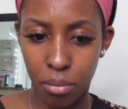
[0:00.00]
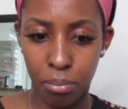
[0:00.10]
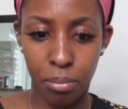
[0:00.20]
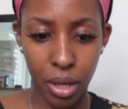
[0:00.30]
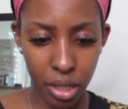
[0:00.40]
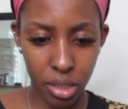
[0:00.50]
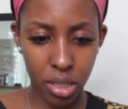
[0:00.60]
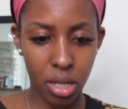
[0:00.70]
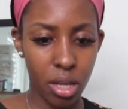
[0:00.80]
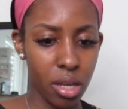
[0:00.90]

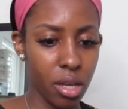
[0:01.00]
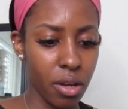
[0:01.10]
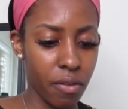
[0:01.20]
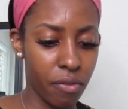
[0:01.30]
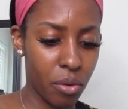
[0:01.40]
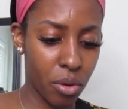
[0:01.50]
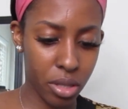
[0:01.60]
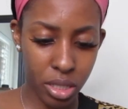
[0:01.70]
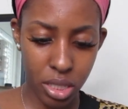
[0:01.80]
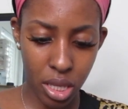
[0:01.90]
But for
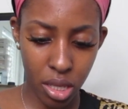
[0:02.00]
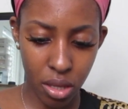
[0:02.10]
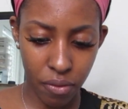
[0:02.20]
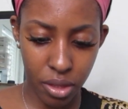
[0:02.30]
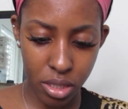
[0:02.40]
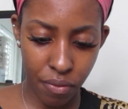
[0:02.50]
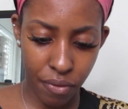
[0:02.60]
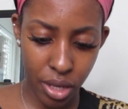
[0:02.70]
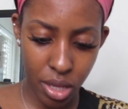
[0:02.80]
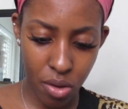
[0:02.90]
the sake of this
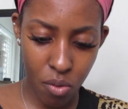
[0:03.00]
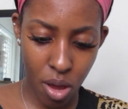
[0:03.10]
video,